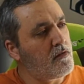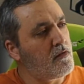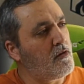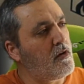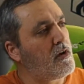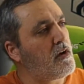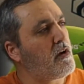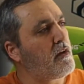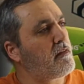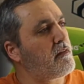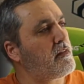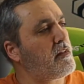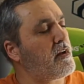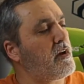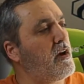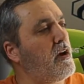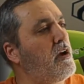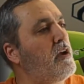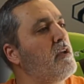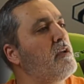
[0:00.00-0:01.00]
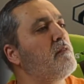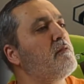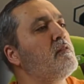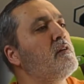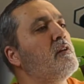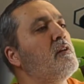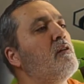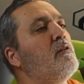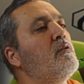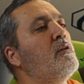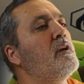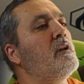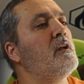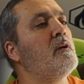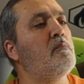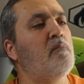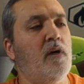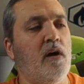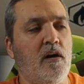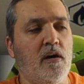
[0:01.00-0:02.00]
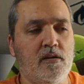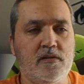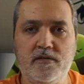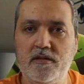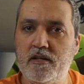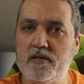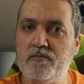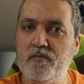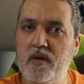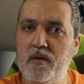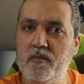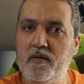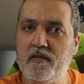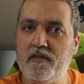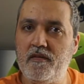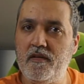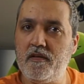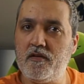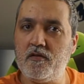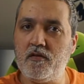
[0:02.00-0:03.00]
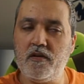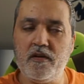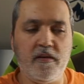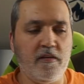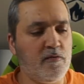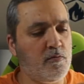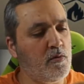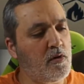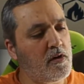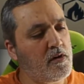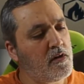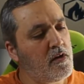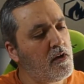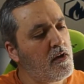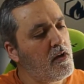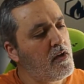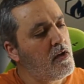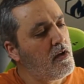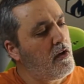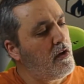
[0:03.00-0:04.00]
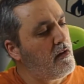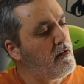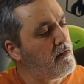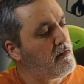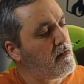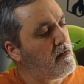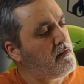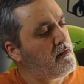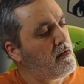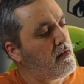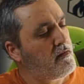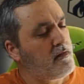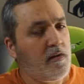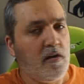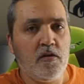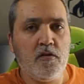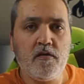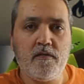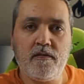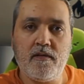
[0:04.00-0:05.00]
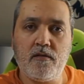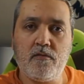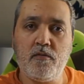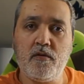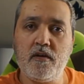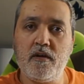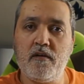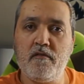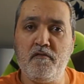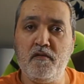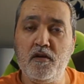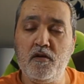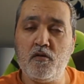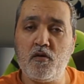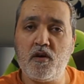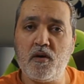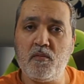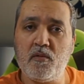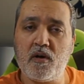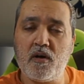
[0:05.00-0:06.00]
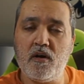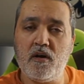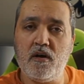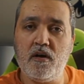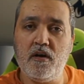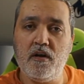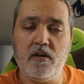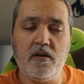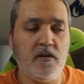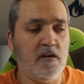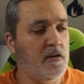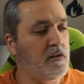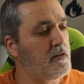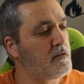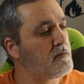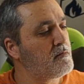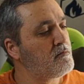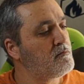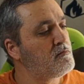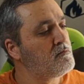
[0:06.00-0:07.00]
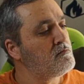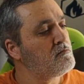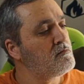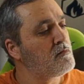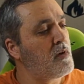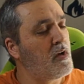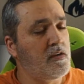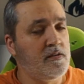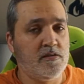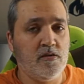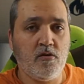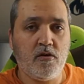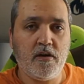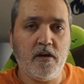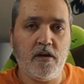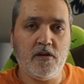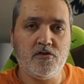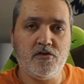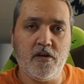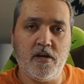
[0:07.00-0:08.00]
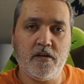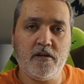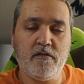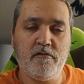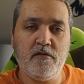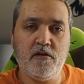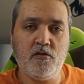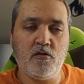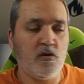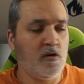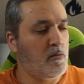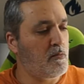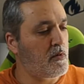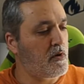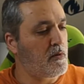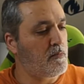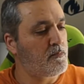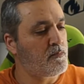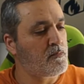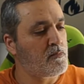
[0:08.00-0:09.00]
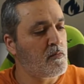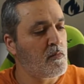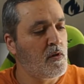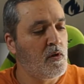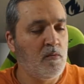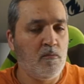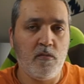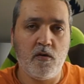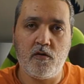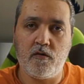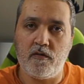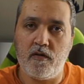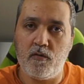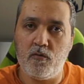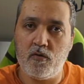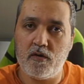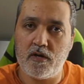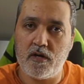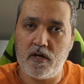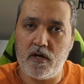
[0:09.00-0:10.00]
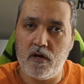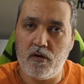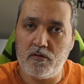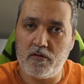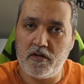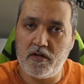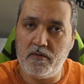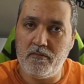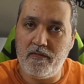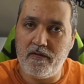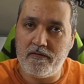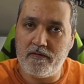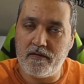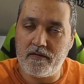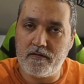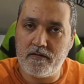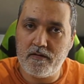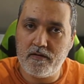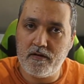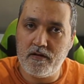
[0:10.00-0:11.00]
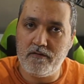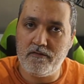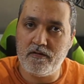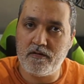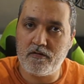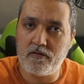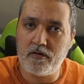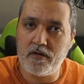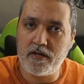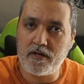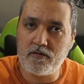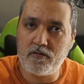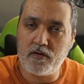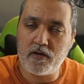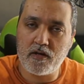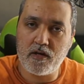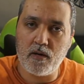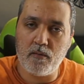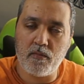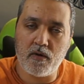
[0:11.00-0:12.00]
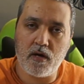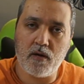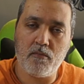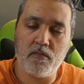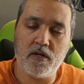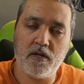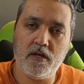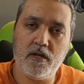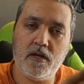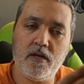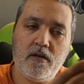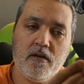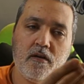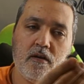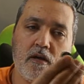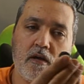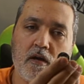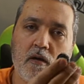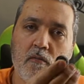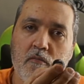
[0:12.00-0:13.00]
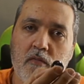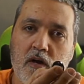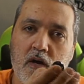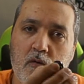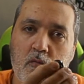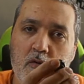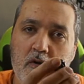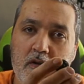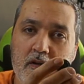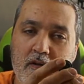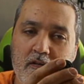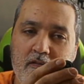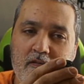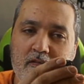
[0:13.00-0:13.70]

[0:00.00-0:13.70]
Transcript: so I asked the guy if he know any part that maybe sit on this one and he says yes I use it with a video camera and then I say okay check the video camera because I wonder how did he miss it if it's connected to the camera but then he come back with